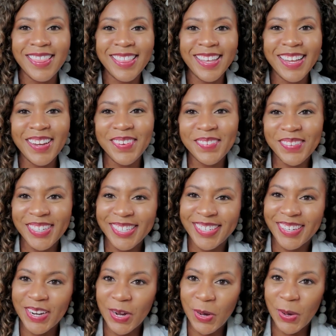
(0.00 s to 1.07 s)
There we
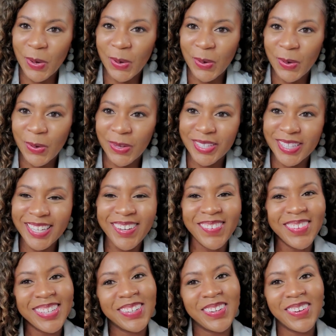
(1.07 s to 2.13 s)
go. There
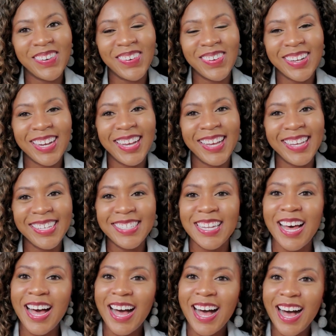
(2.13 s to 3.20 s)
we go, guys.
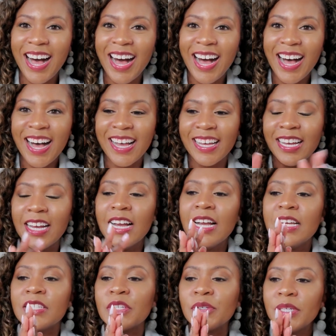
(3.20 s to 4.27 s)
Ha ha ha.
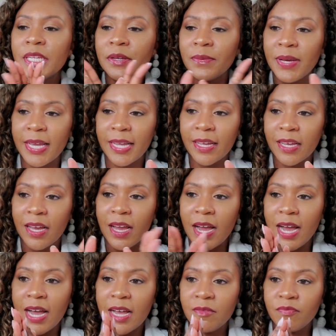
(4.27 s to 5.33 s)
So anyway,
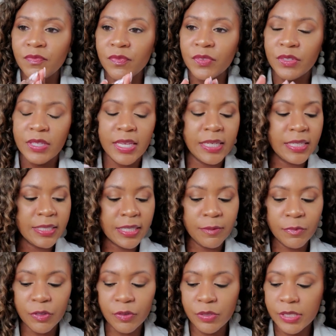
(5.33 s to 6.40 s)

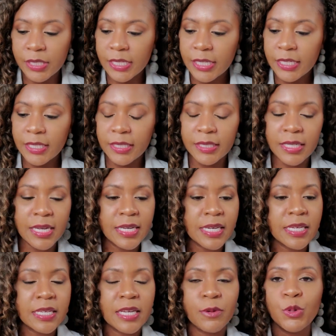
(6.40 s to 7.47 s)
anytime you sneeze,
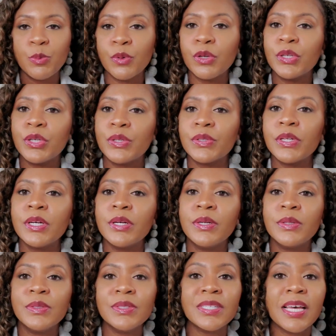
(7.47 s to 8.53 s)
anytime you blow your
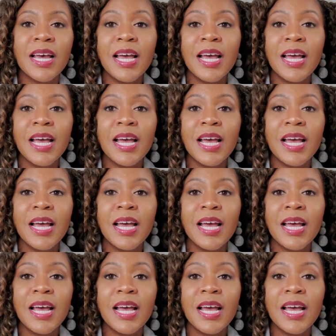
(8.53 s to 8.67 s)
nose,